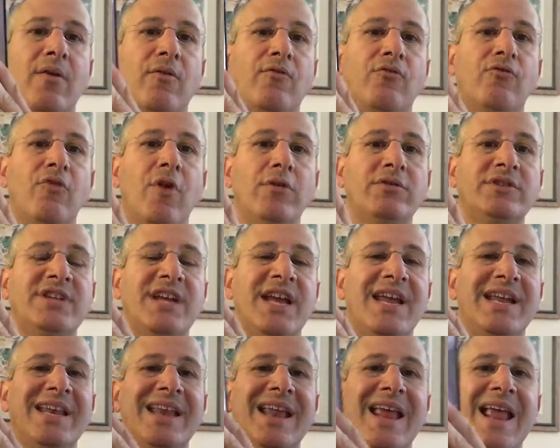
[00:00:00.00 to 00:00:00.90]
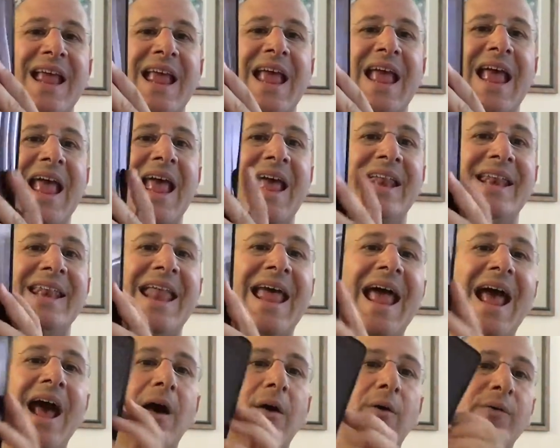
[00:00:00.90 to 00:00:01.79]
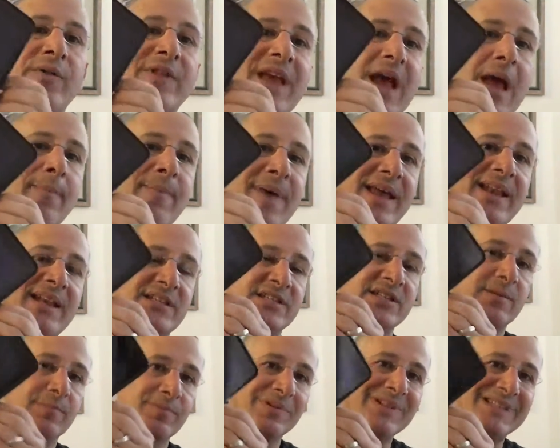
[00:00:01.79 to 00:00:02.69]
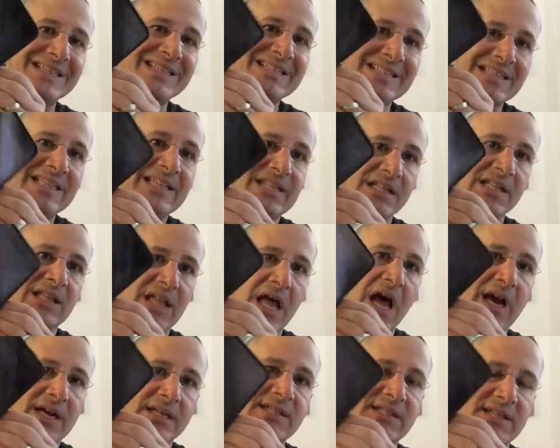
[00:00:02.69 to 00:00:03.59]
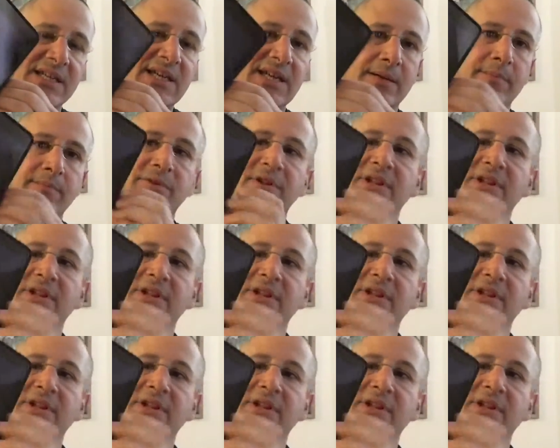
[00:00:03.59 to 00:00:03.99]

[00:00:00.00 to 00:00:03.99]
rotate, and now the iPad is completely locked in